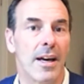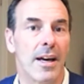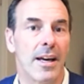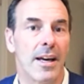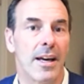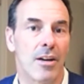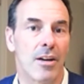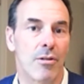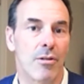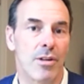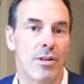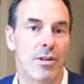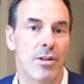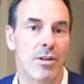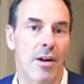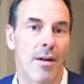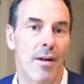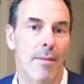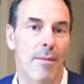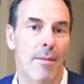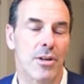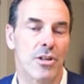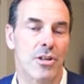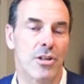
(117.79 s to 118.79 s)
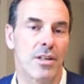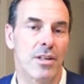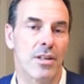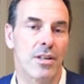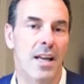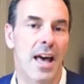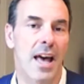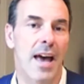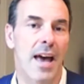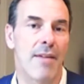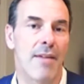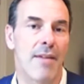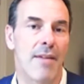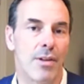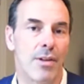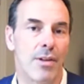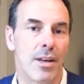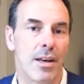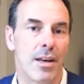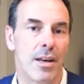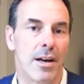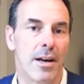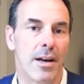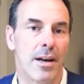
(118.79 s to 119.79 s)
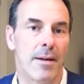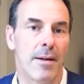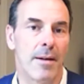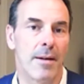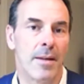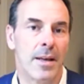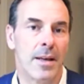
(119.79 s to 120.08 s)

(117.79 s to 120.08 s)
increase our ambition every year.